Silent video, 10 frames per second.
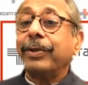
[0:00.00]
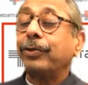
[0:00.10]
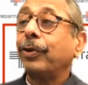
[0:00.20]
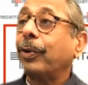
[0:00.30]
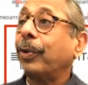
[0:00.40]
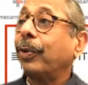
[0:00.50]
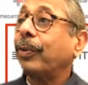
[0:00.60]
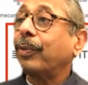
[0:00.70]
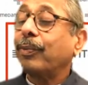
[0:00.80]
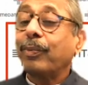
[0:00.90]

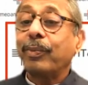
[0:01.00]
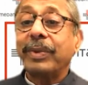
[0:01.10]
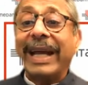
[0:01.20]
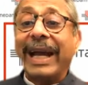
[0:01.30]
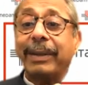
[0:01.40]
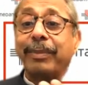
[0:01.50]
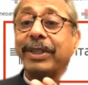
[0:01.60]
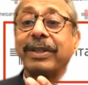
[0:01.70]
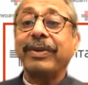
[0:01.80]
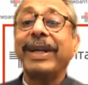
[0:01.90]
So that
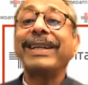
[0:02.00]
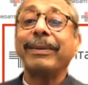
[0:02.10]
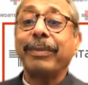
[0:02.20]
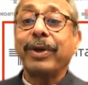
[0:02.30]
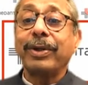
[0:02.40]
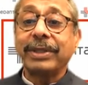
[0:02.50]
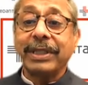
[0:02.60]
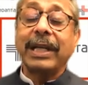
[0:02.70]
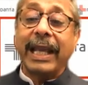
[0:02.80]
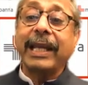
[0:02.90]
must have hit him, because
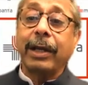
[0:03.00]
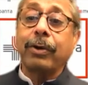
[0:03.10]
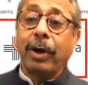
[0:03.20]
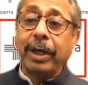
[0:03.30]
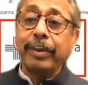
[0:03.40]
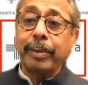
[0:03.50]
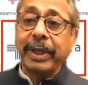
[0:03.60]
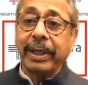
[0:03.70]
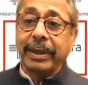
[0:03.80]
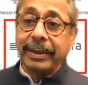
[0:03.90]
it's like I called him a
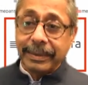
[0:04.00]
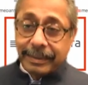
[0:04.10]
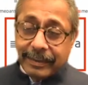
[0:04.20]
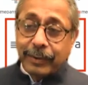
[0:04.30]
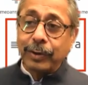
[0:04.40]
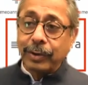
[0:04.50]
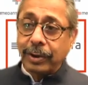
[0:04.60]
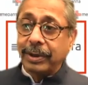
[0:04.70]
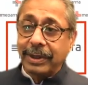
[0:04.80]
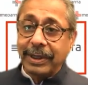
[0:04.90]
bigot, which
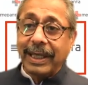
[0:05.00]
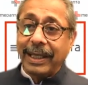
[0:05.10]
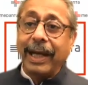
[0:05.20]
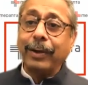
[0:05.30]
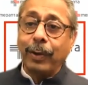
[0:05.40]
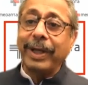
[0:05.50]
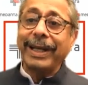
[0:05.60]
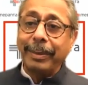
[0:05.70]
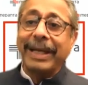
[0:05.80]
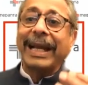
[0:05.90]
was
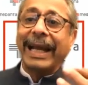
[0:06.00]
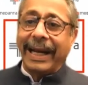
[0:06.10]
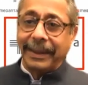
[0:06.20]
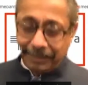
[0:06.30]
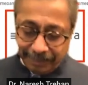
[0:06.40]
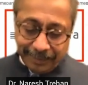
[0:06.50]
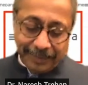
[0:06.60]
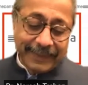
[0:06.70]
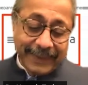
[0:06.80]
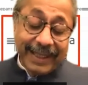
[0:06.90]
unknowingly, but I had.
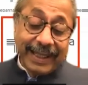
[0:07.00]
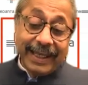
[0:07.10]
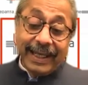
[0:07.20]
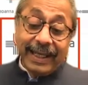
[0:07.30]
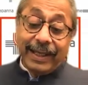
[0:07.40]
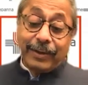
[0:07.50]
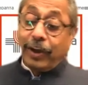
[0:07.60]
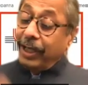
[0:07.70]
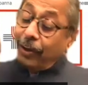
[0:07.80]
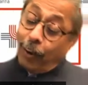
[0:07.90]

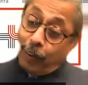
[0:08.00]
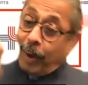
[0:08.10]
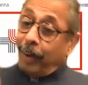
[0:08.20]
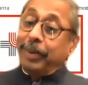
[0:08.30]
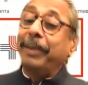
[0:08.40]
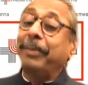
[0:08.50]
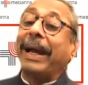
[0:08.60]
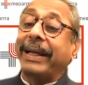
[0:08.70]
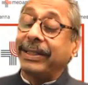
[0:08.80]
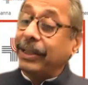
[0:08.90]
So he wrote promptly
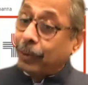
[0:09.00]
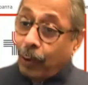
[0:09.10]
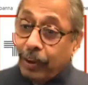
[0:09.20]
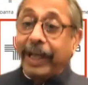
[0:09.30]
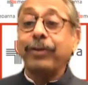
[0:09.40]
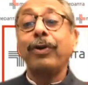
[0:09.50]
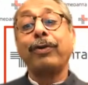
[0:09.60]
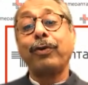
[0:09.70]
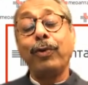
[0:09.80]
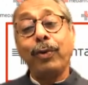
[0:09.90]
back. He said, no, that's
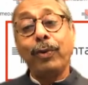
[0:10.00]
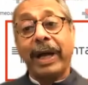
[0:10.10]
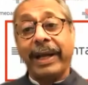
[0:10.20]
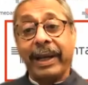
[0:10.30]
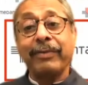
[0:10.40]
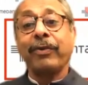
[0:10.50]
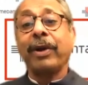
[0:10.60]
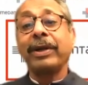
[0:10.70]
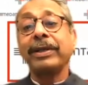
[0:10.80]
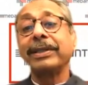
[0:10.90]
not true. I love
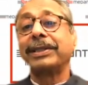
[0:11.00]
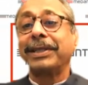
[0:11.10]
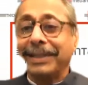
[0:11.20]
foreigners.